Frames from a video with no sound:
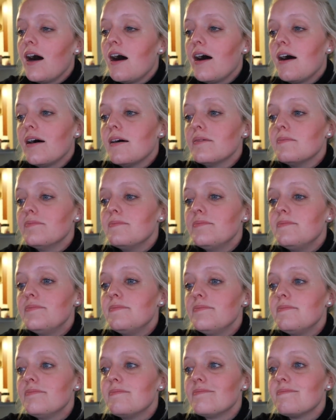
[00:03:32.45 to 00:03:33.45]
Um,
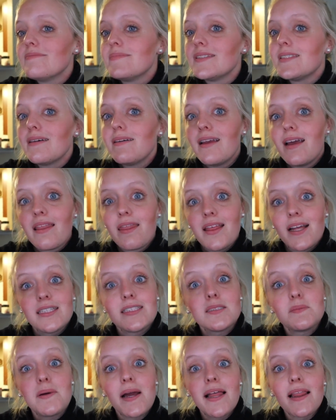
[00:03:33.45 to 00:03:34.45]
so yeah,
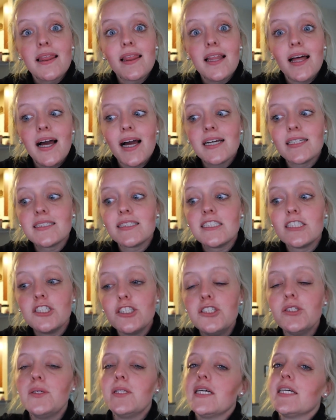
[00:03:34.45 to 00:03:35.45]
that's my last
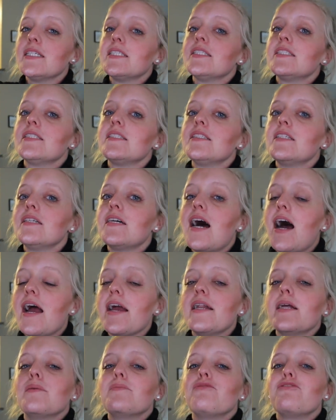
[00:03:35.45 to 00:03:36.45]
to-do list
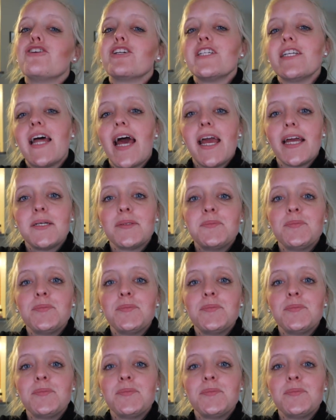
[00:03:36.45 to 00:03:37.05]
item for today.